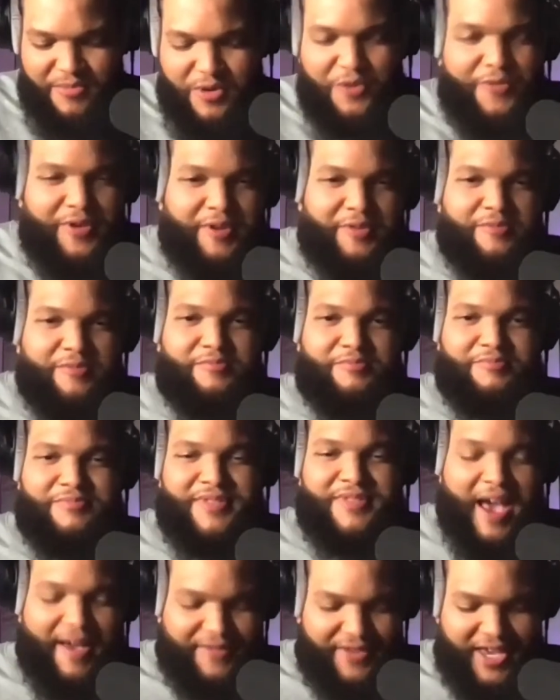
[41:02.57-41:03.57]
that moving,
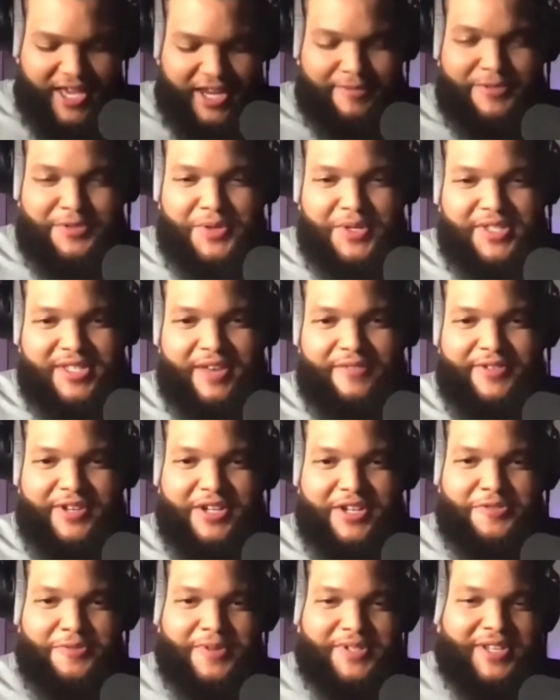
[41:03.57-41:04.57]
navigating between
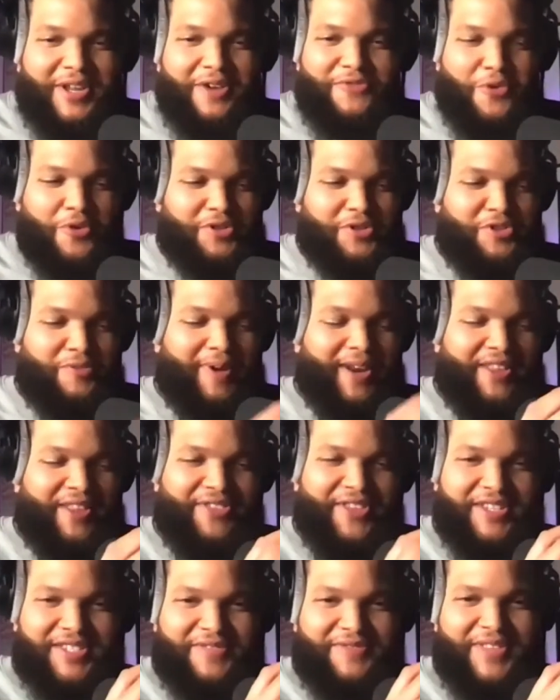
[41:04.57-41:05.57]
7 instruments. Now, of course,
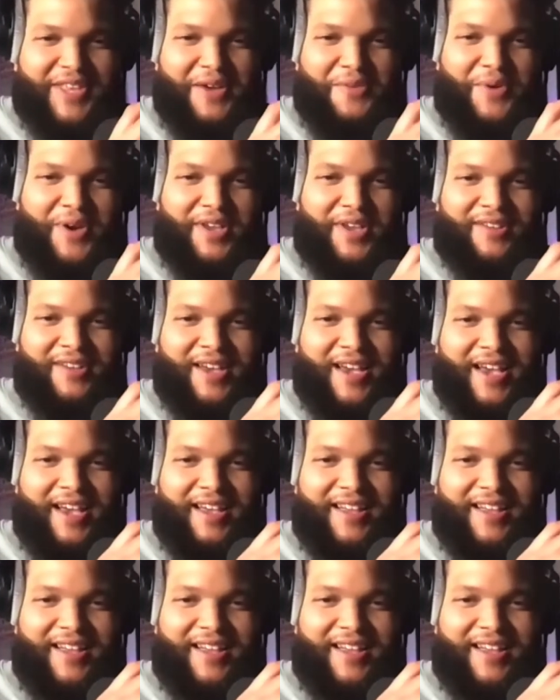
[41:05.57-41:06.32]
nobody thinks of that way.